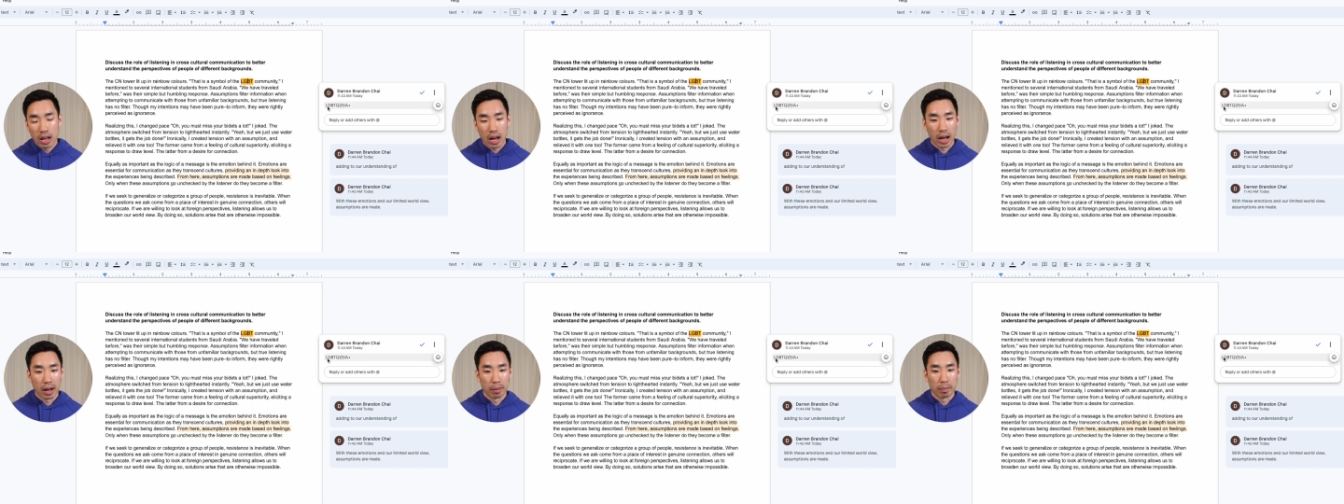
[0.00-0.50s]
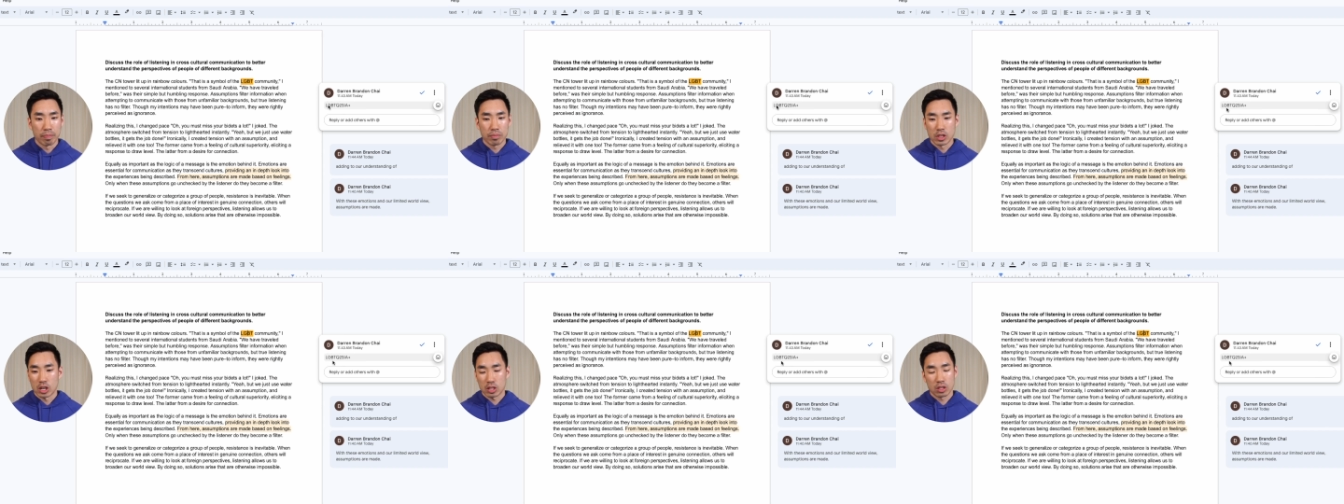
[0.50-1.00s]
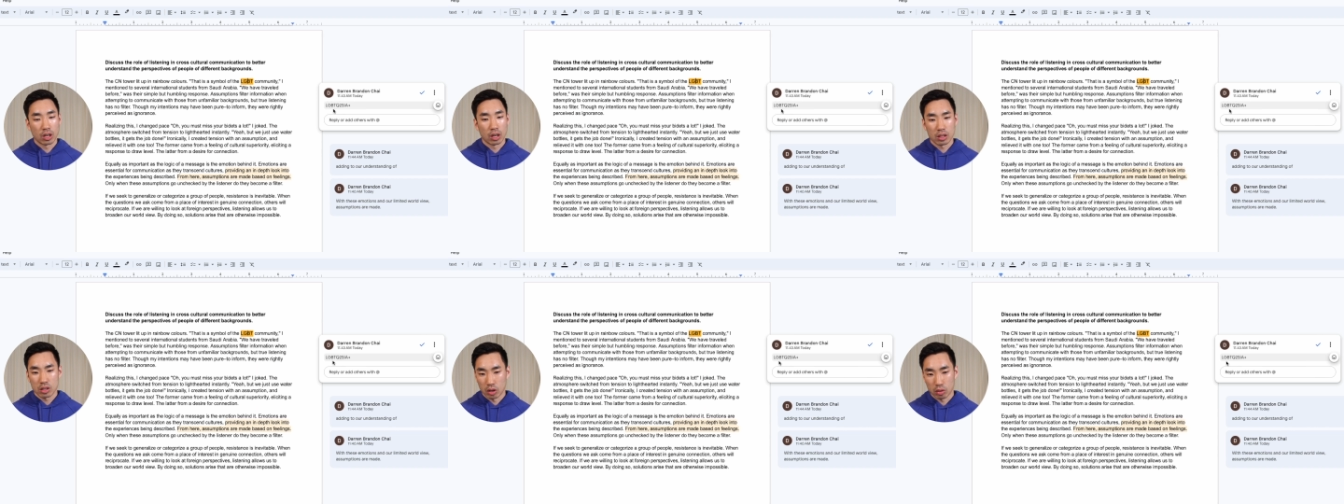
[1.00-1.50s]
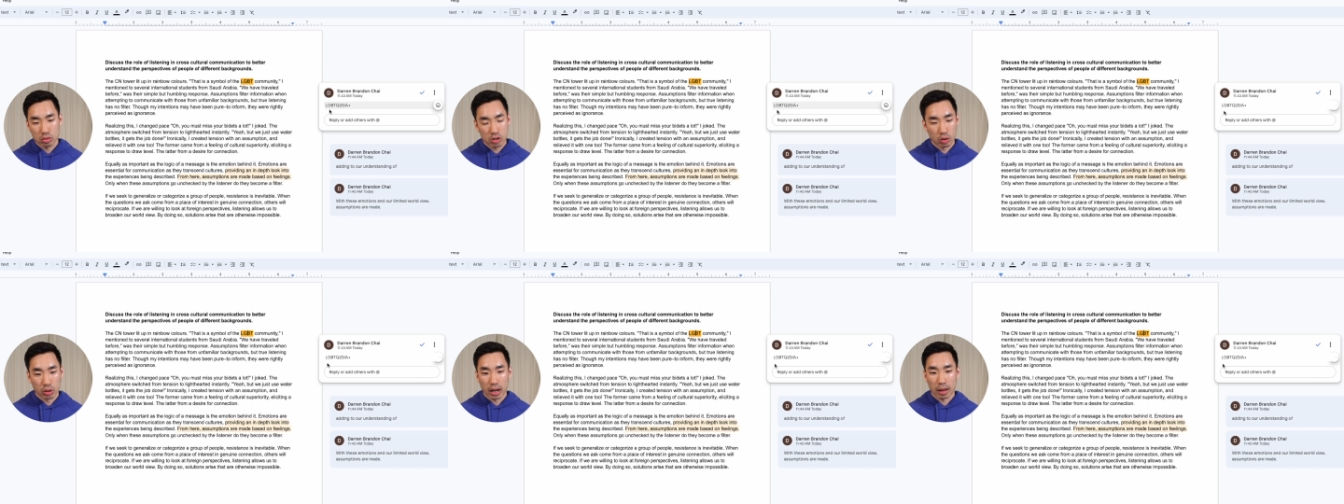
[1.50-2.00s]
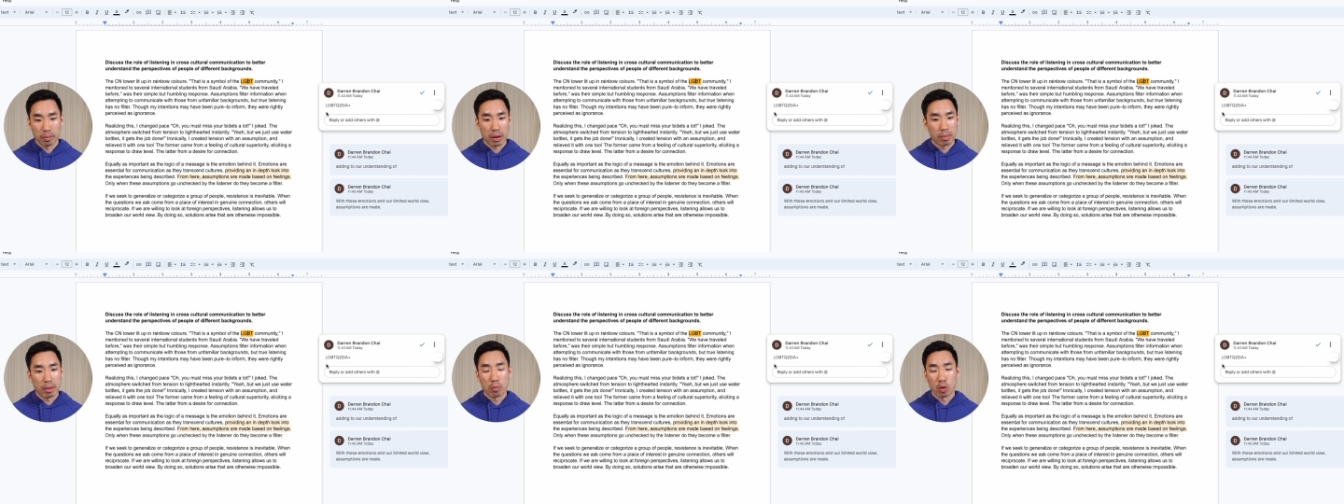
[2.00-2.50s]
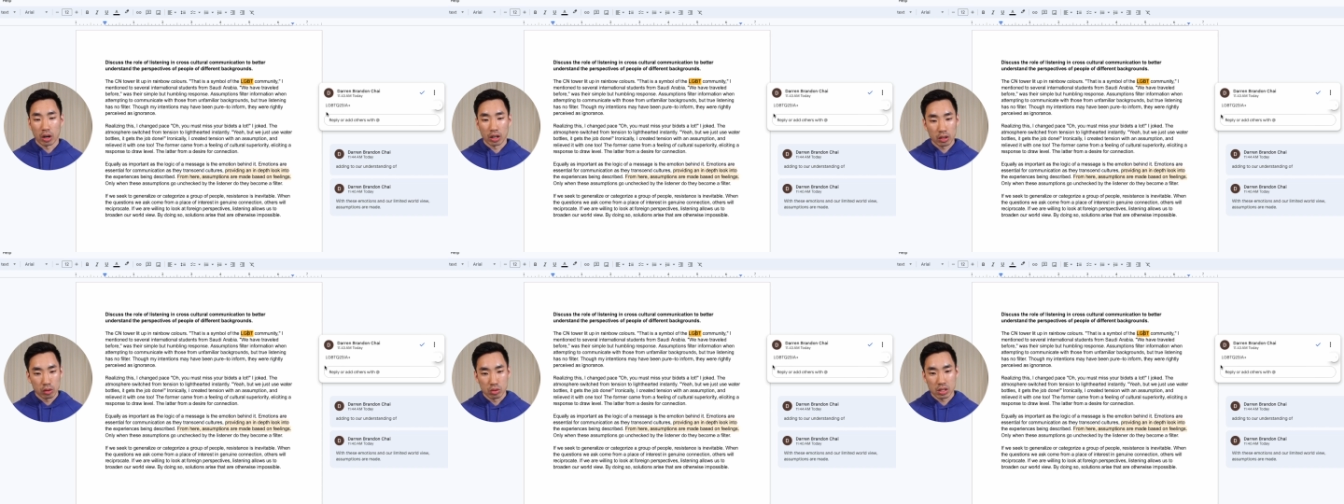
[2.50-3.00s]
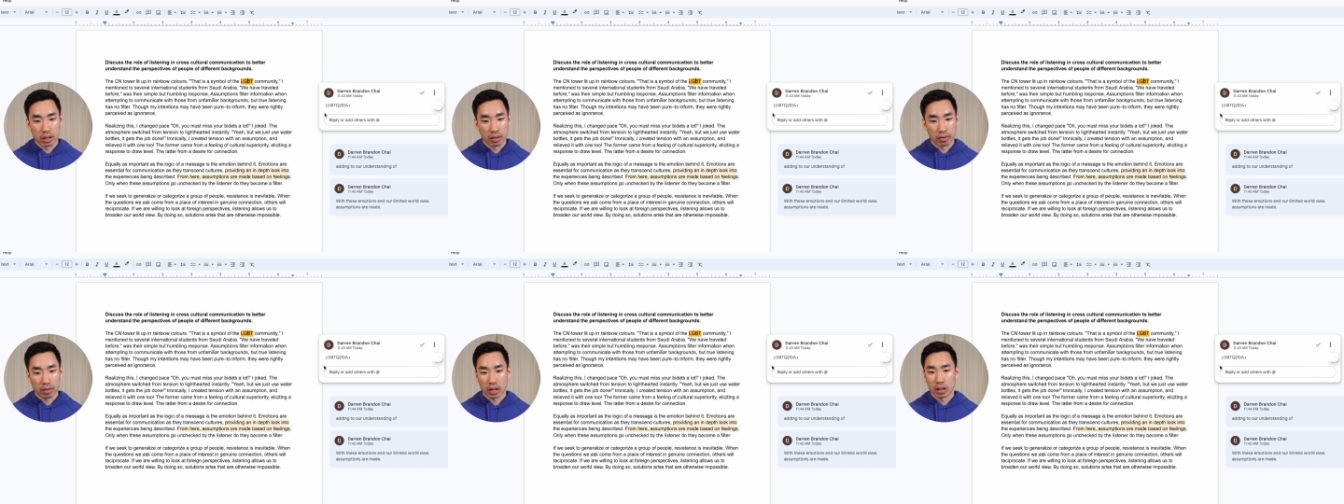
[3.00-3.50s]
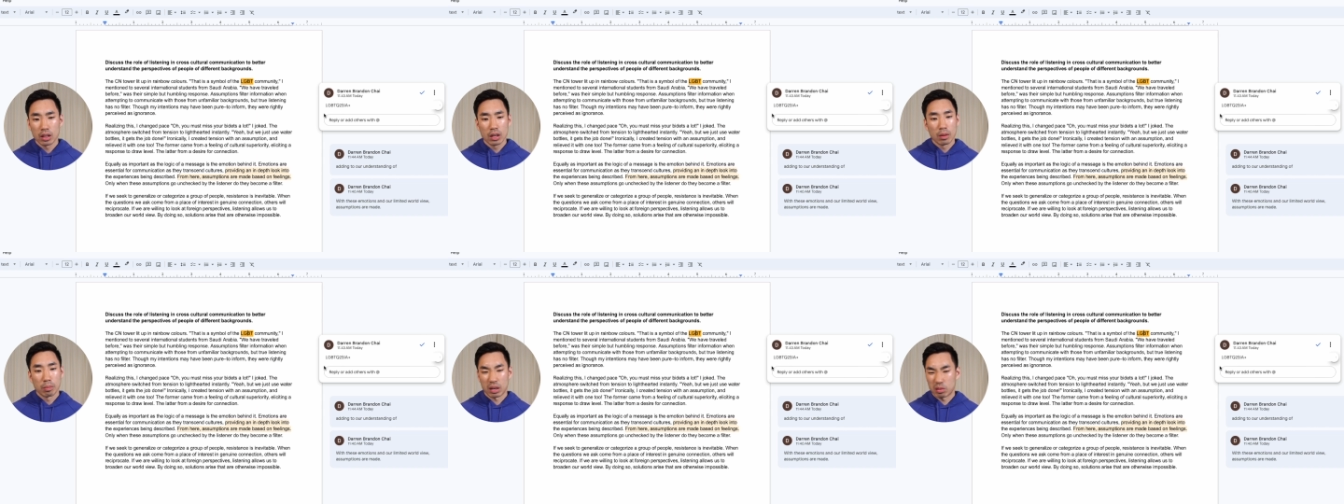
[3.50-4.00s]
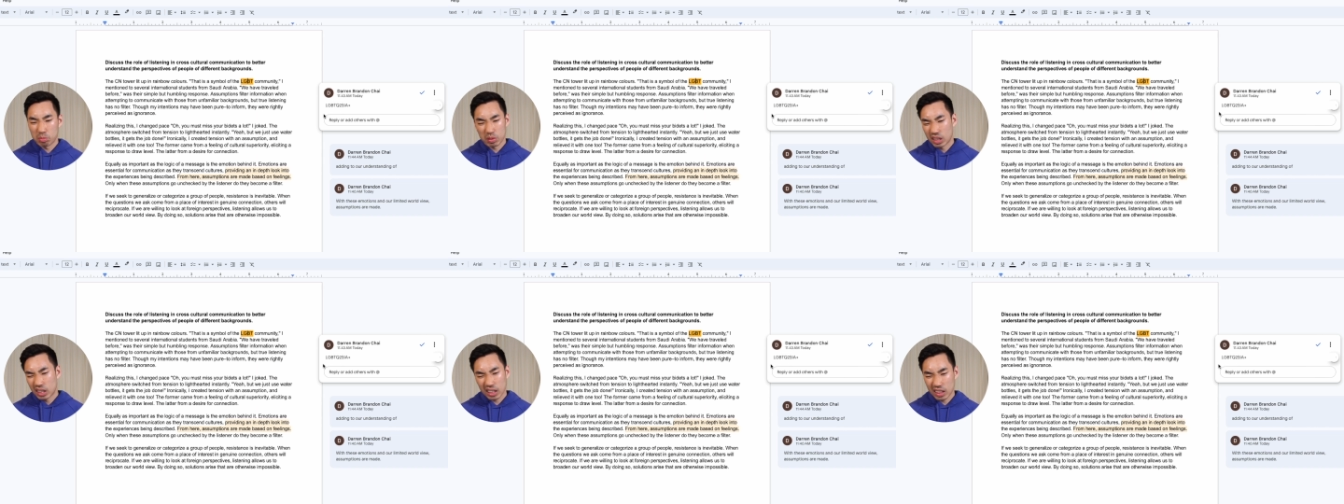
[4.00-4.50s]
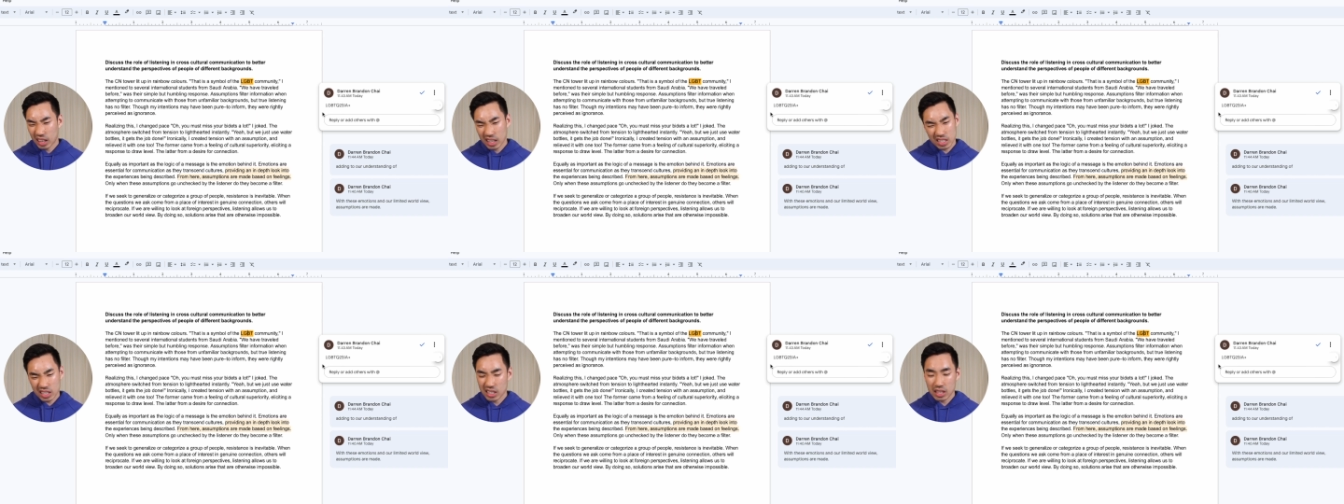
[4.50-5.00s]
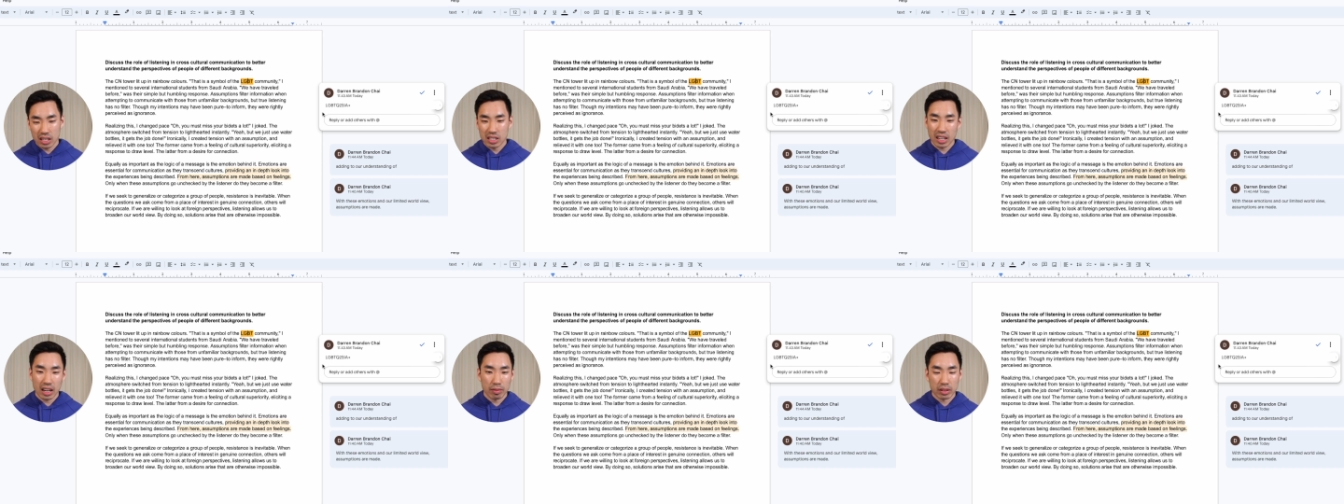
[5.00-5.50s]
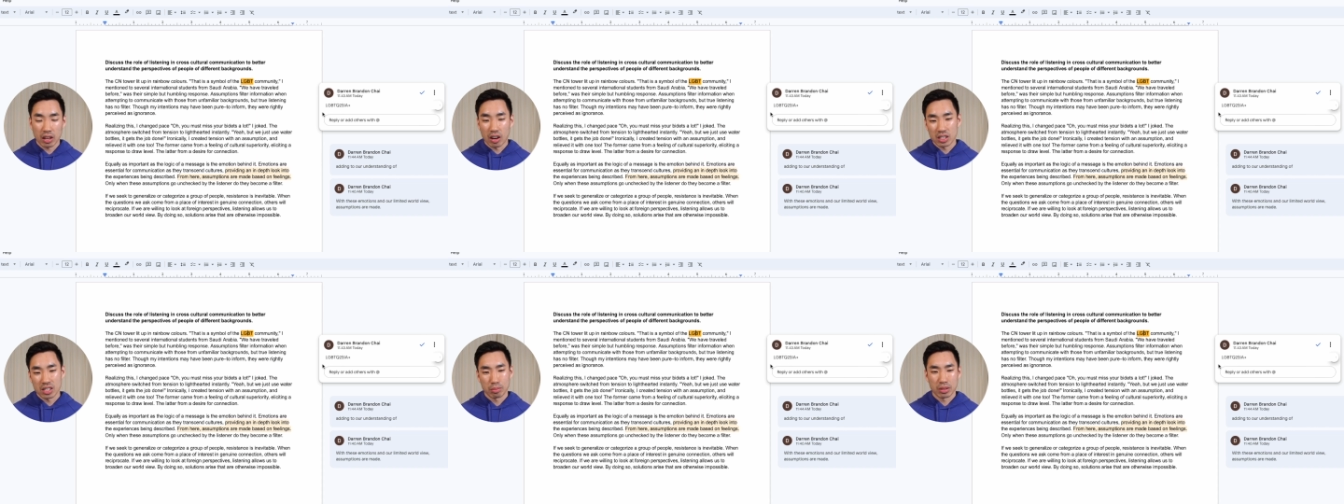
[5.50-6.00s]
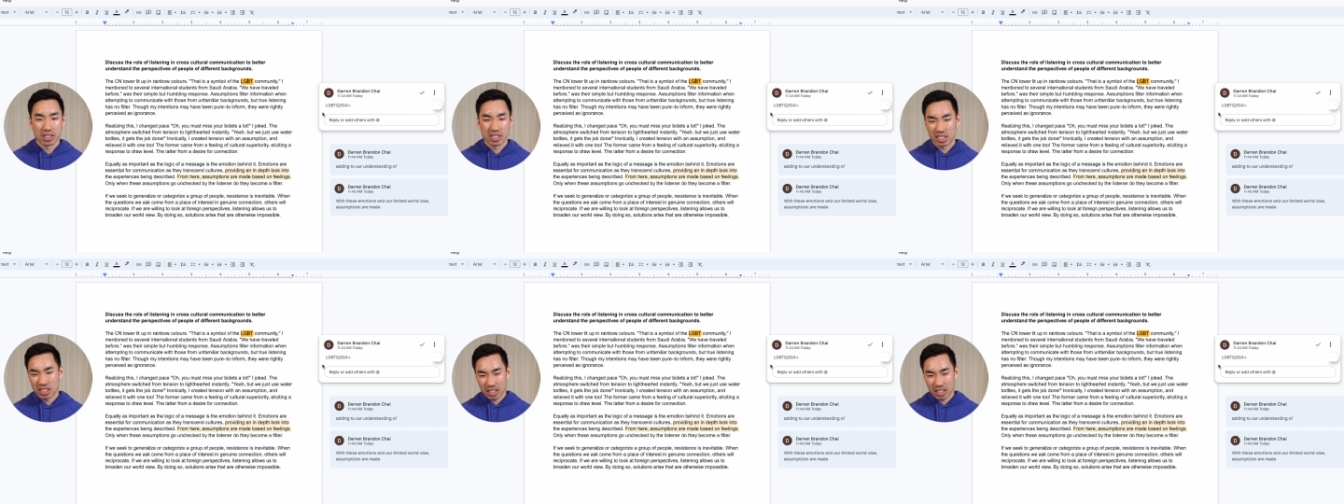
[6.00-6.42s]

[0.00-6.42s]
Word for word: Um, just to, you know, show that I'm a bit more inclusive, and but but th that's it's it's kind of a toss-up because